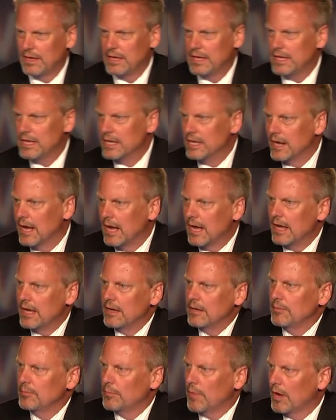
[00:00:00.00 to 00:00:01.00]
He and
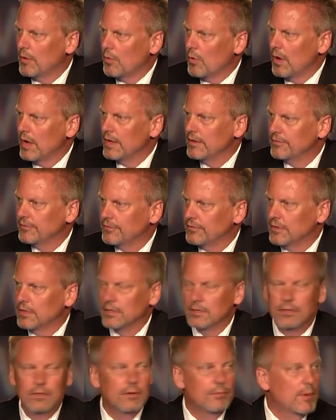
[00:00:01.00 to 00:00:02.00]
I, my wife,
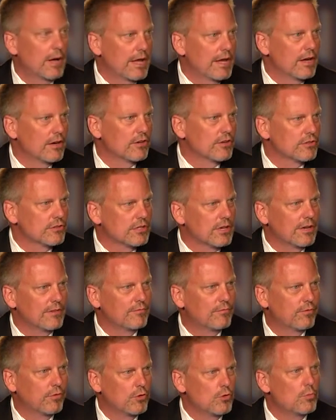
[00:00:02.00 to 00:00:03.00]
and uh, my youngest
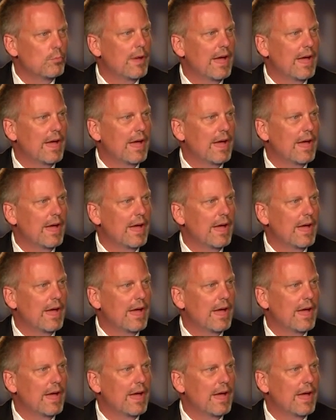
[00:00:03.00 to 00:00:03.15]
son flew